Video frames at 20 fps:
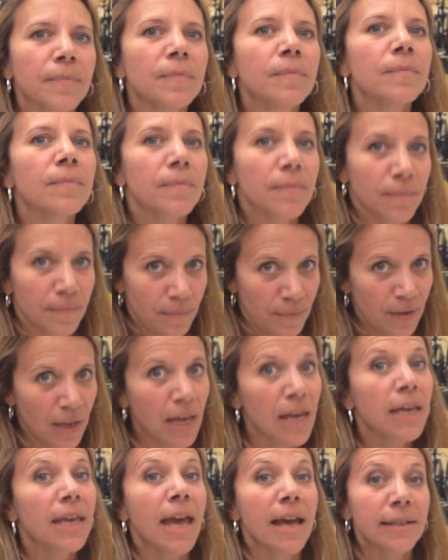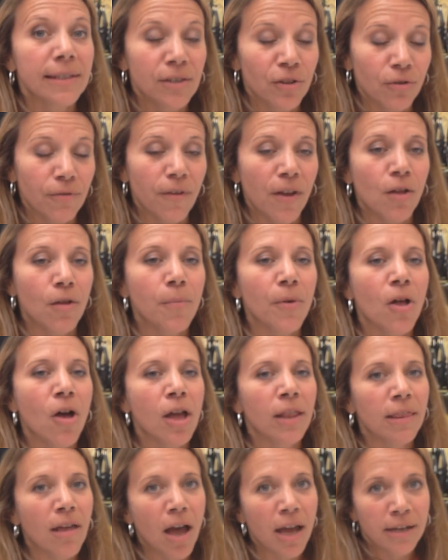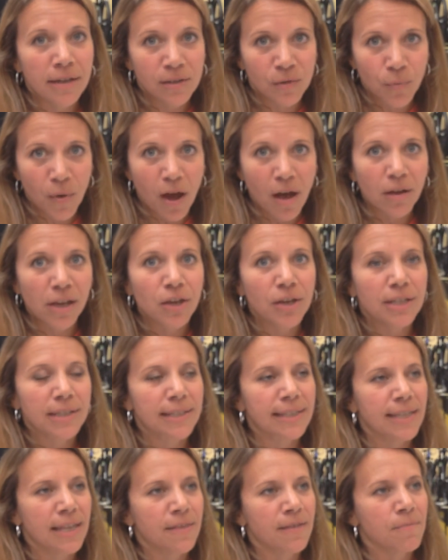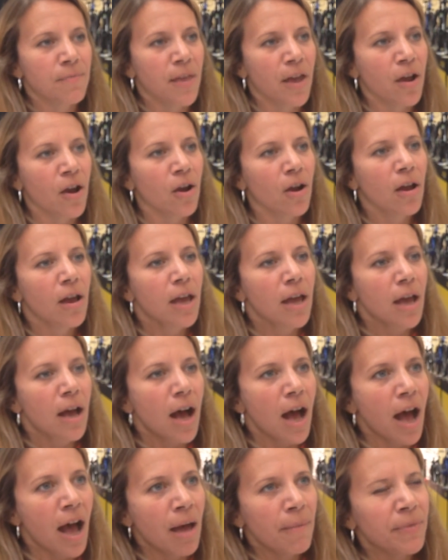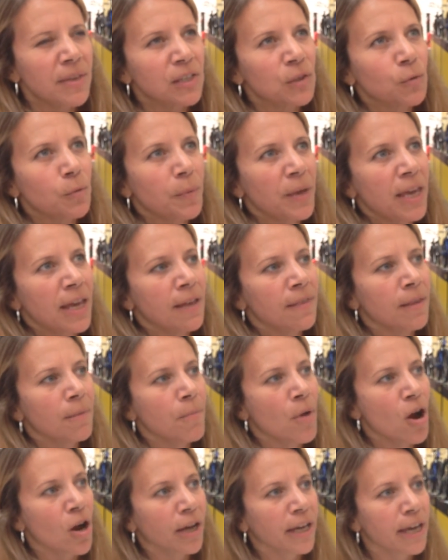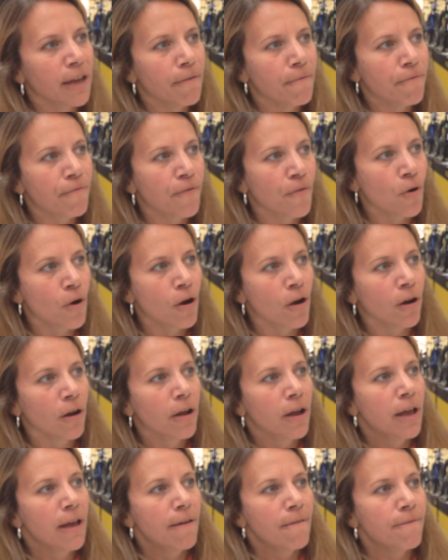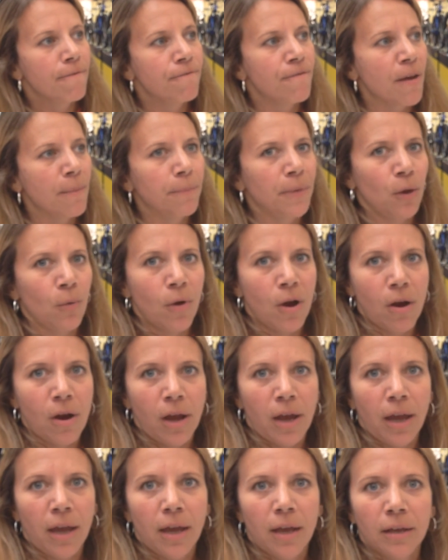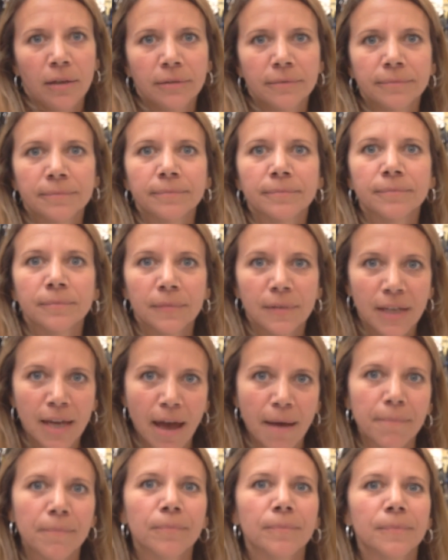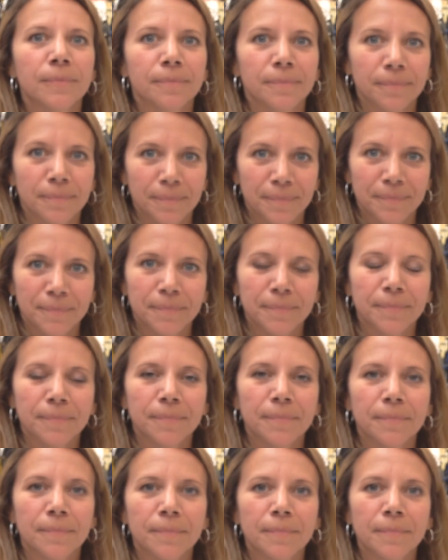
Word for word: when they're coming out. Yes, they're available online as well. You can see them there. Um, this will be in the market for February. February, good. Yeah. And since it's uh,